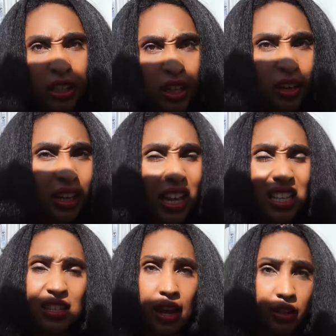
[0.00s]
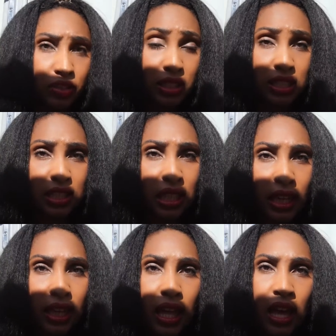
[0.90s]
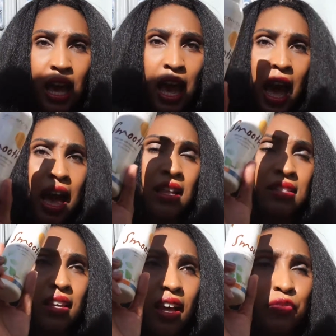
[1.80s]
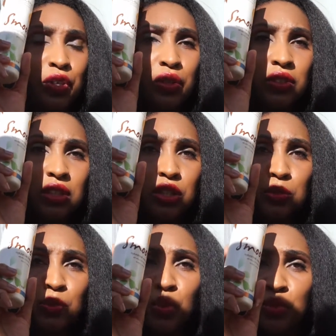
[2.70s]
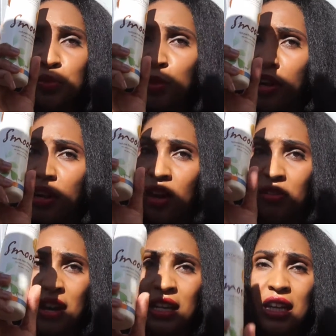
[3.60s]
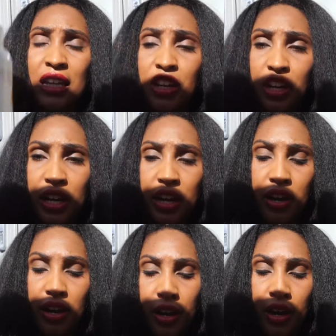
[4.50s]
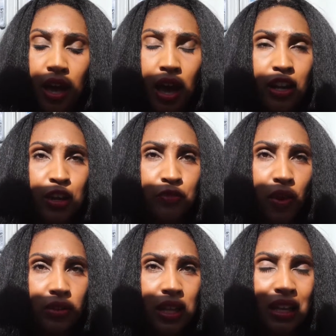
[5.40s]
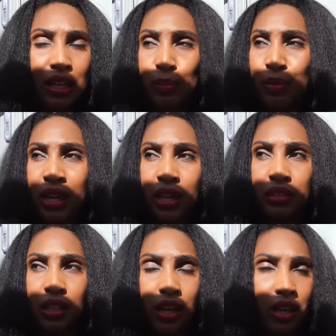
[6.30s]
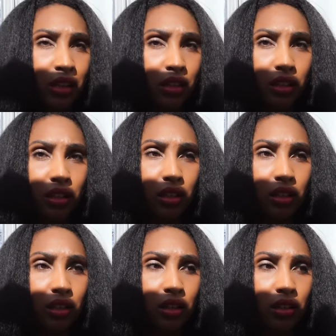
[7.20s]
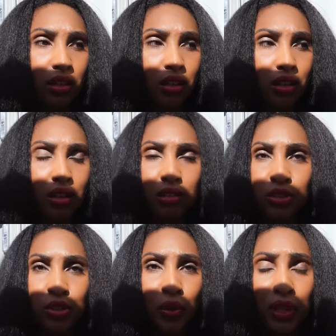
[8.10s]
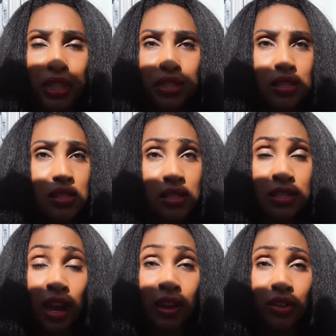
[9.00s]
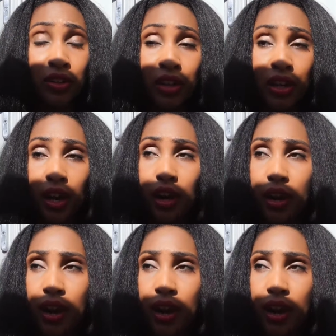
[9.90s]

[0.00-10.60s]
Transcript: hair, it gets tangled easily, and I've used the Smooth product already in her hair, and I found that it made it so easy to detangle her hair.